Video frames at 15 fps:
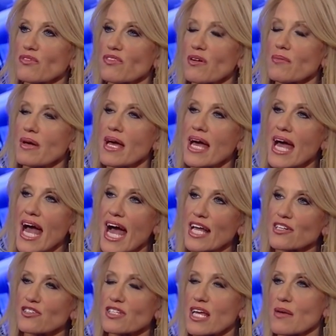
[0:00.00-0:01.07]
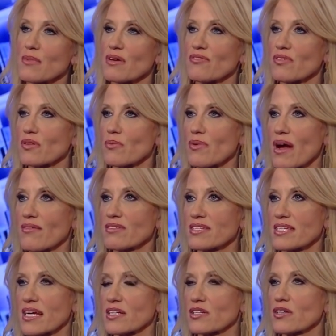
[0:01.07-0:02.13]
from entertainment, from the private
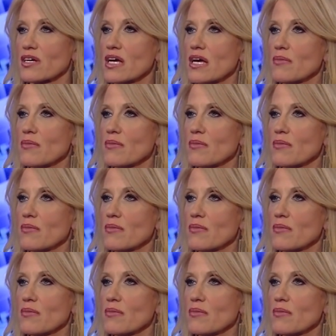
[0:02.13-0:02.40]
sector,